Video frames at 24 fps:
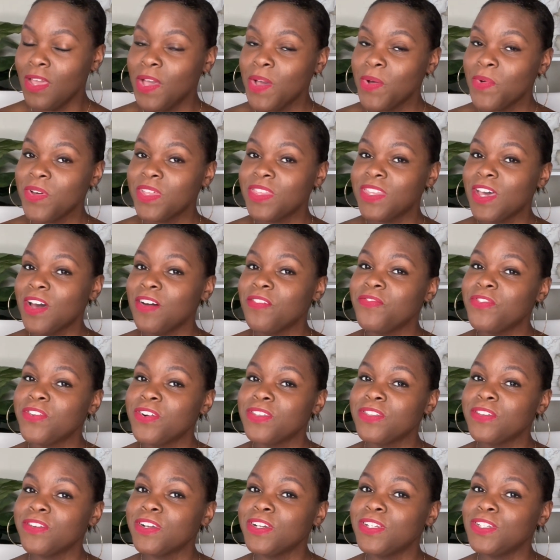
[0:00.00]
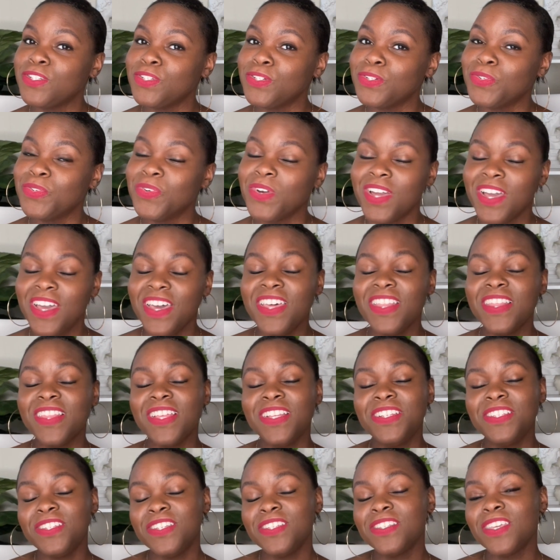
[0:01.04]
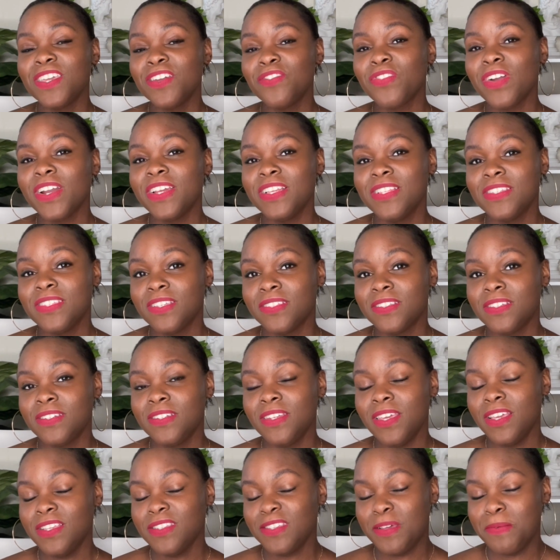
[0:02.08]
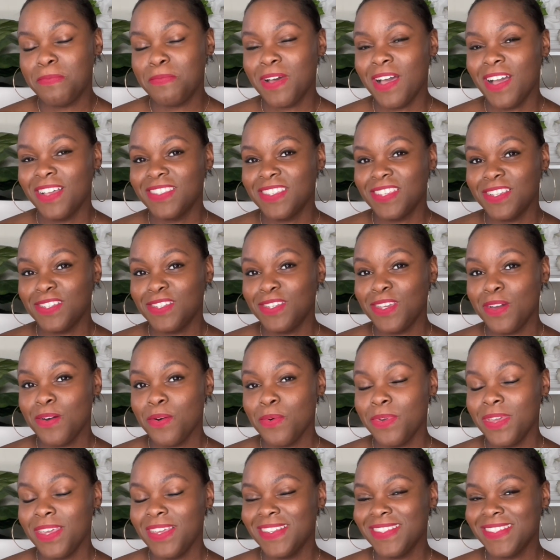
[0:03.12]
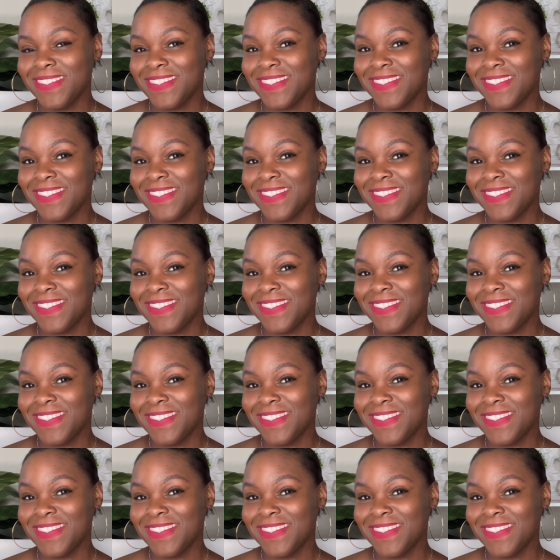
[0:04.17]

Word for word: Without further ado, let's just get right into today's unboxing, shall we?